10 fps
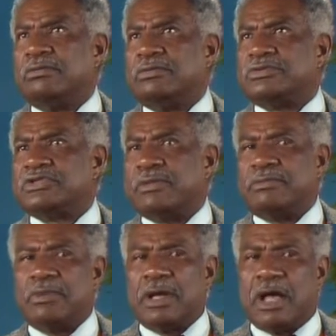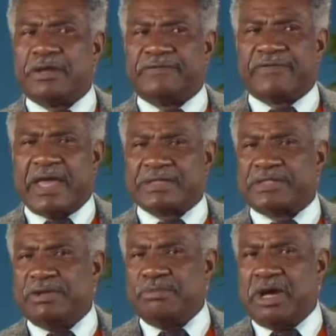some artifacts
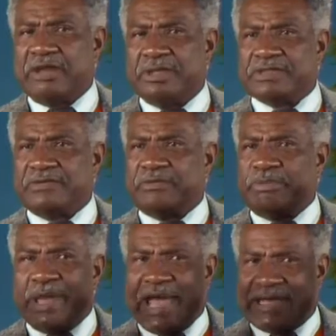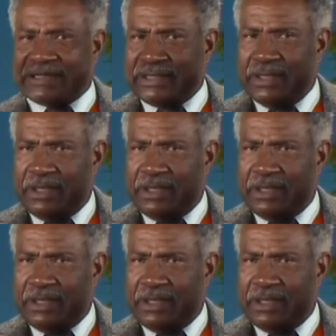and embodiments of the past